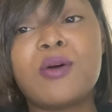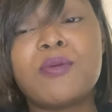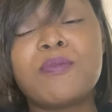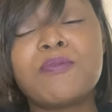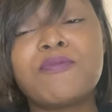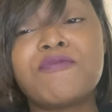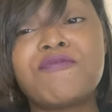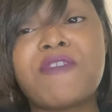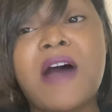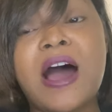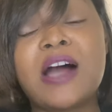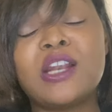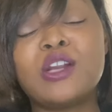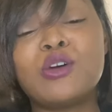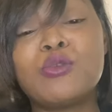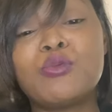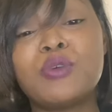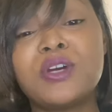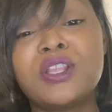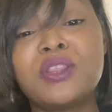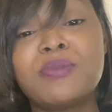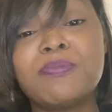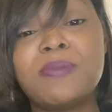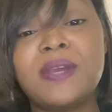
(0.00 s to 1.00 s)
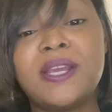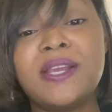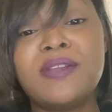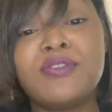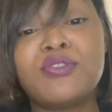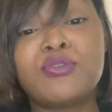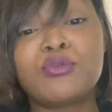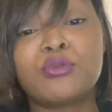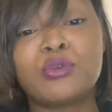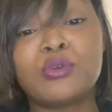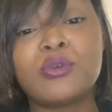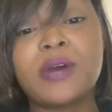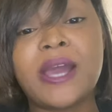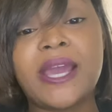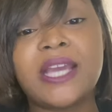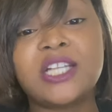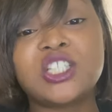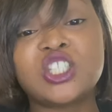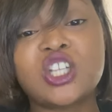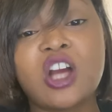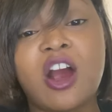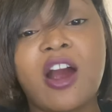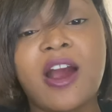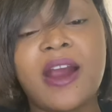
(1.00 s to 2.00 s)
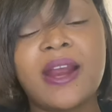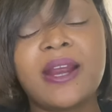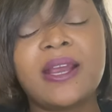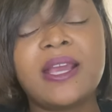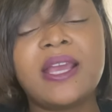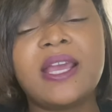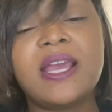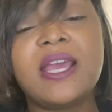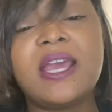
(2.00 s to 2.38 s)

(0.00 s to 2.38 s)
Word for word: follow with me through a chart.